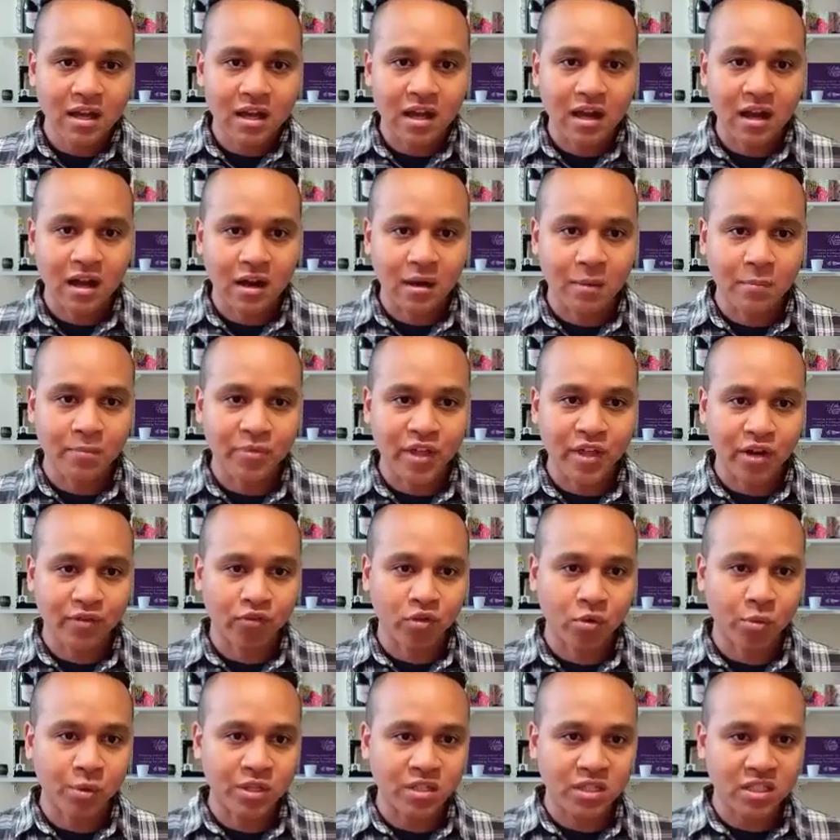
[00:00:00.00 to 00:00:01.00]

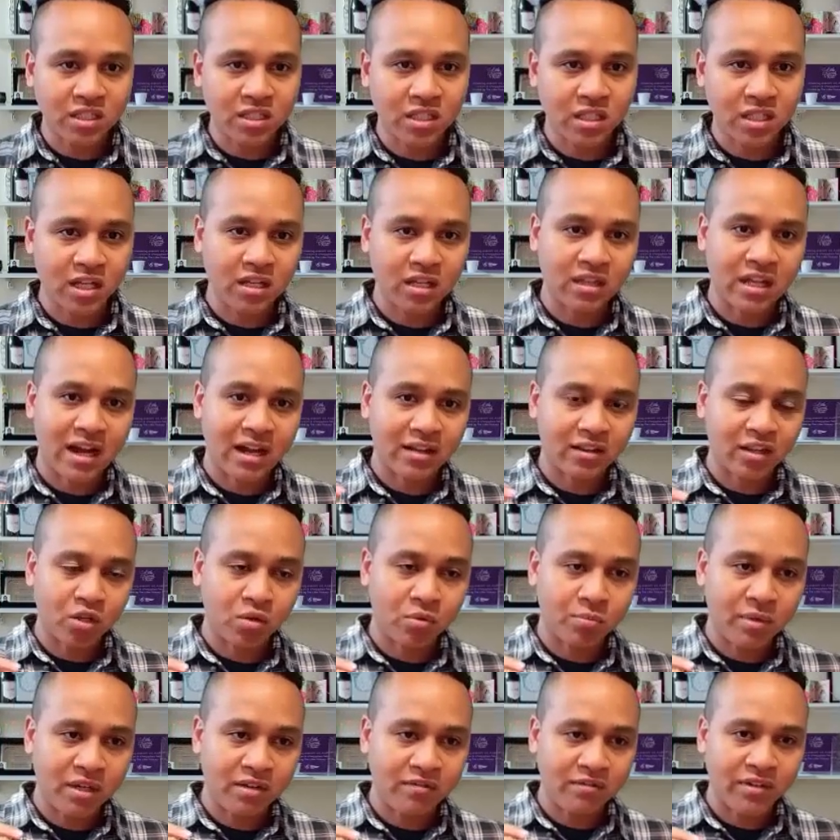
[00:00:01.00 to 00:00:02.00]
Therefore, we'd see that
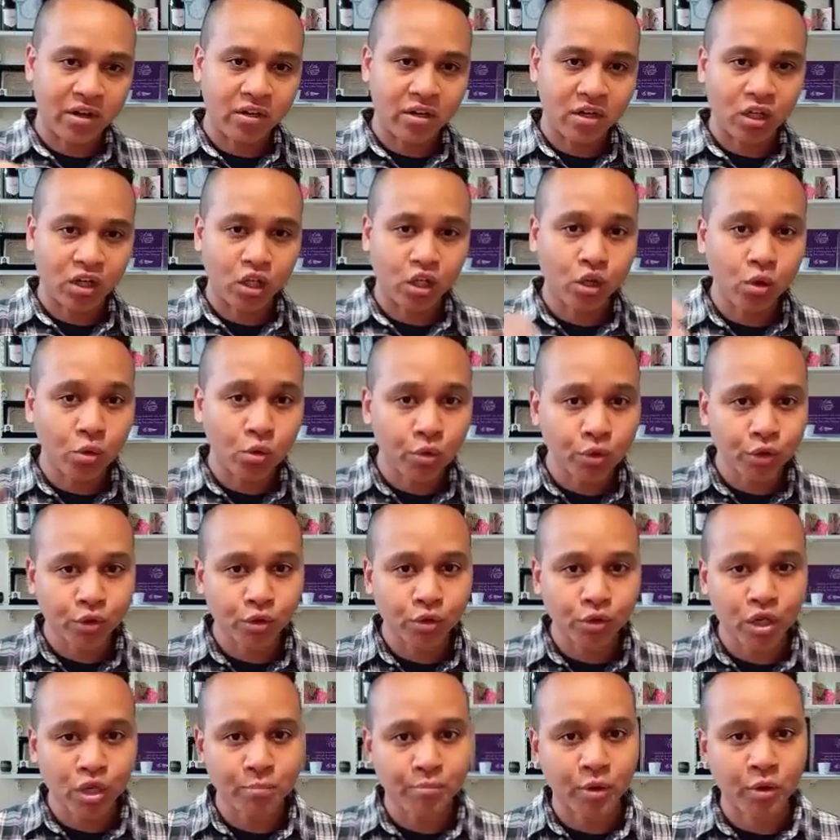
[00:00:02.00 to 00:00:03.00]
there'd be very clonal,
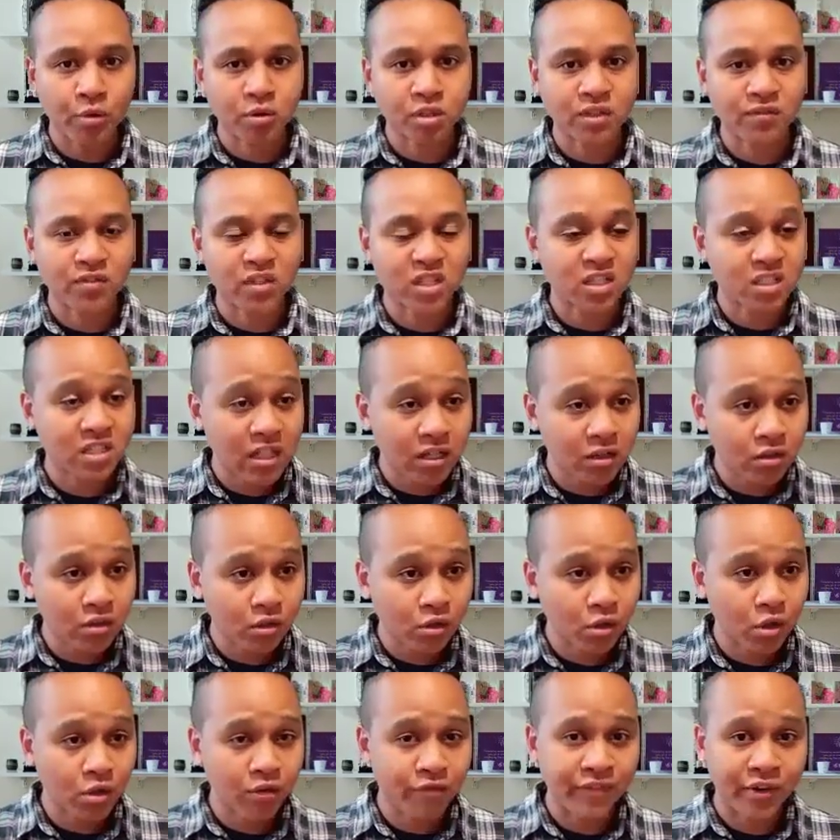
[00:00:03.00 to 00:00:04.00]
composed of a single
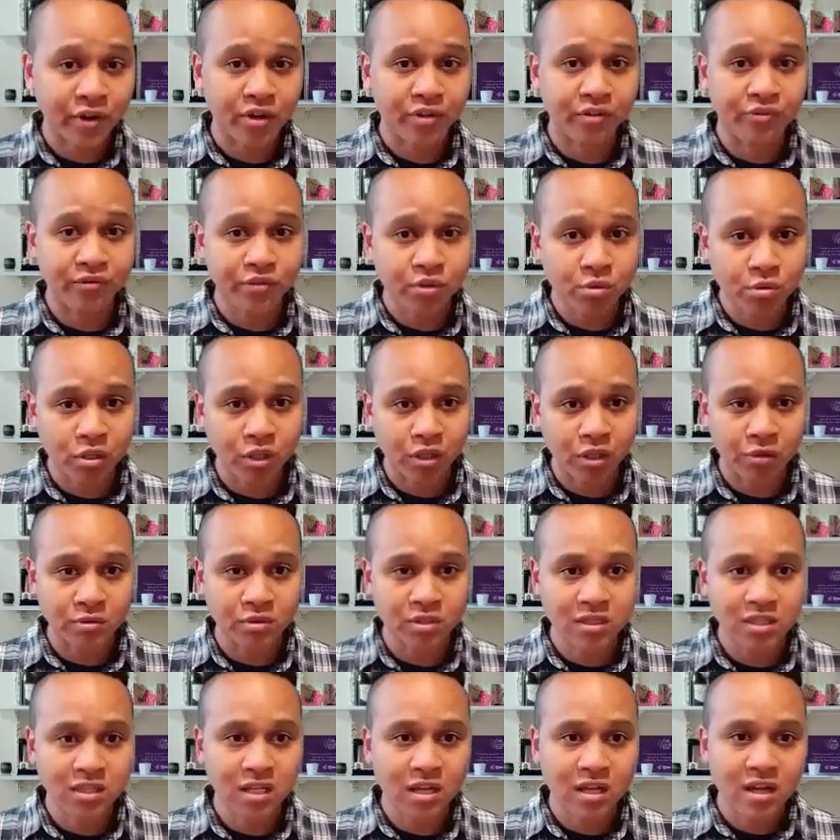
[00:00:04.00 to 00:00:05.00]
or very few
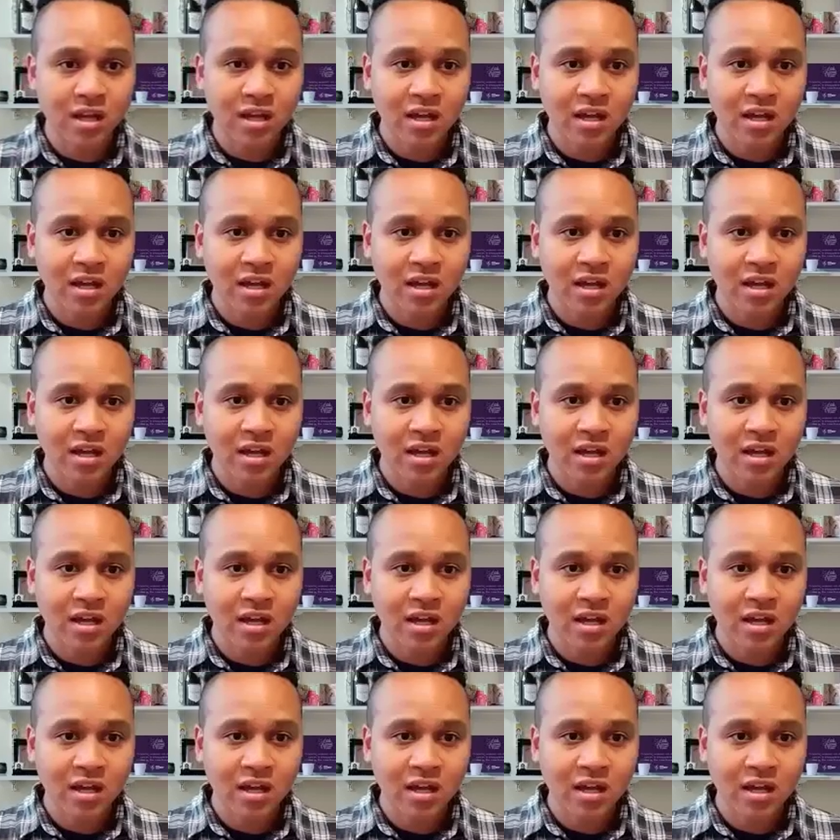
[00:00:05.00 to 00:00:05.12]
clones.